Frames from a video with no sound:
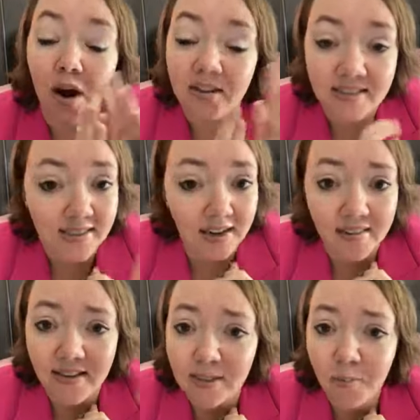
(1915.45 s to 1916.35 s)
are stuck
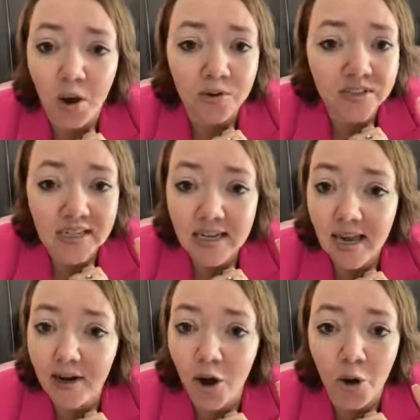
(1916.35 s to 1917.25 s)
in this
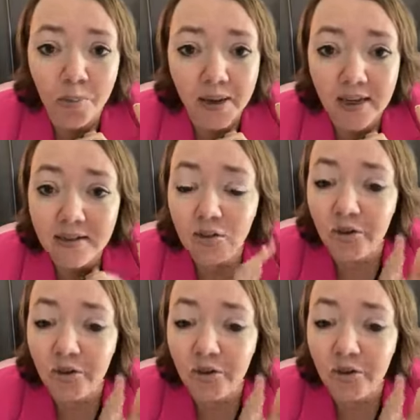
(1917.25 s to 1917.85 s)
posting and hoping